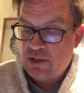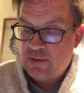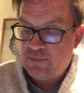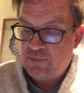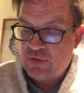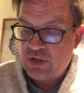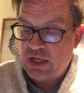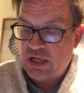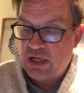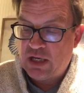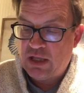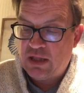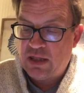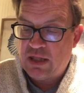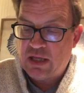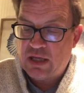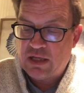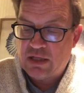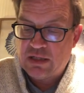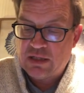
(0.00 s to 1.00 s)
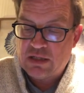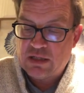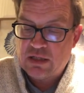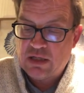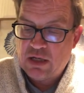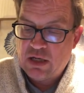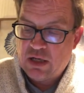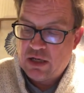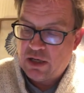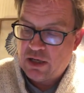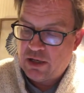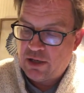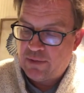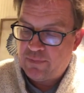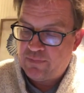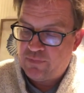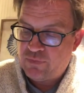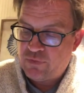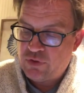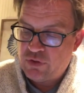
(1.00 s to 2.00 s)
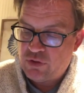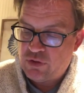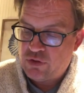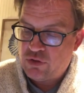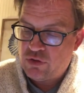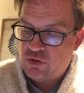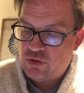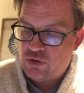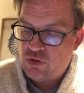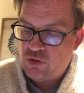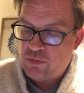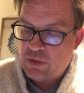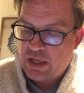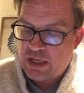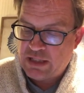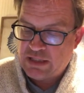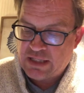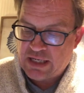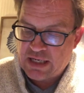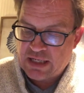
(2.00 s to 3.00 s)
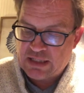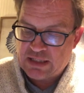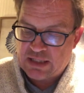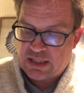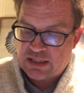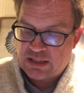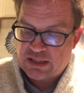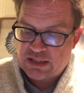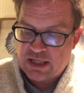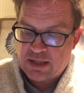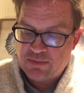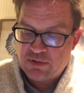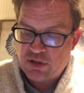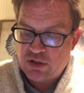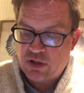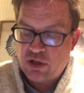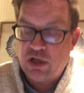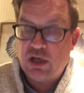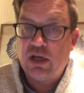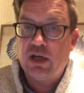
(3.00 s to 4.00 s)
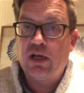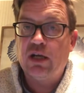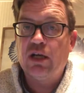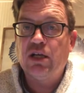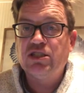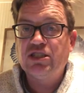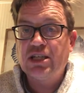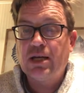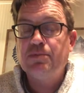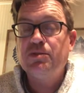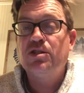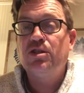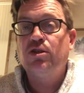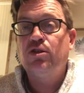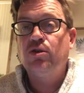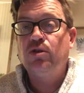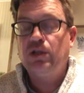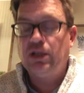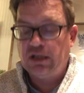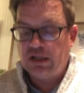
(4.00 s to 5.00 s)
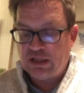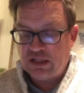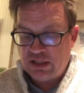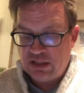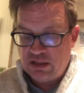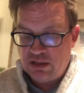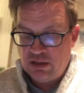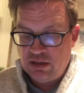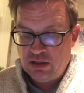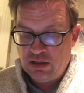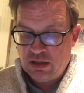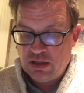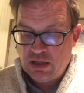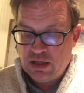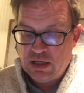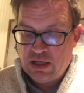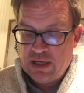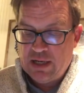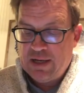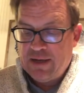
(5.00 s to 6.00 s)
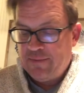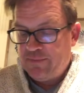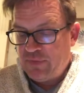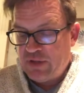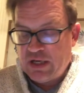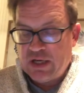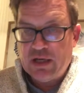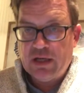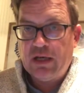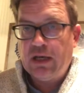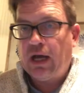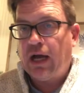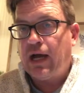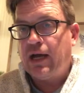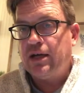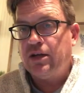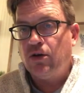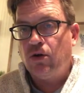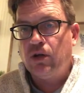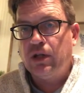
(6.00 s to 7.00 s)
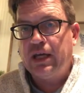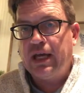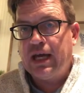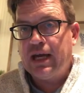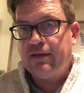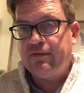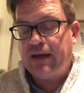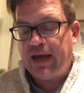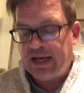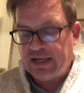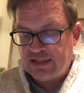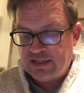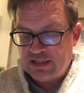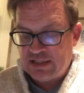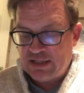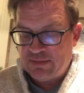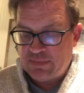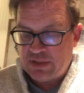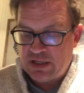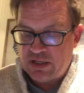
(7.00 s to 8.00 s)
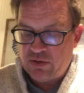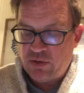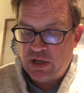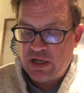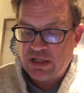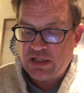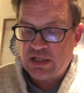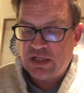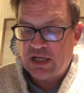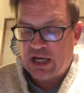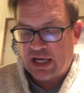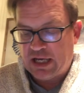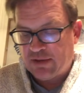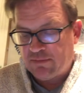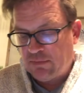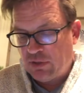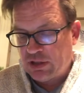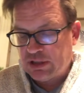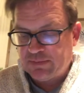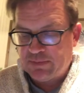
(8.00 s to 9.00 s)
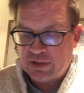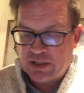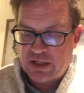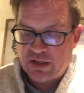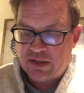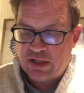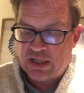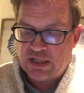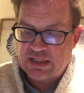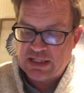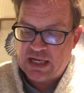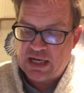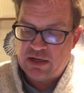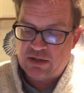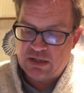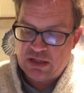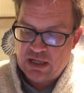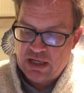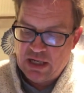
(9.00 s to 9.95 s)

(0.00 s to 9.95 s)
taking this 2 minus x and substituting it in. Then I only have x's in my equation. I can multiply things out,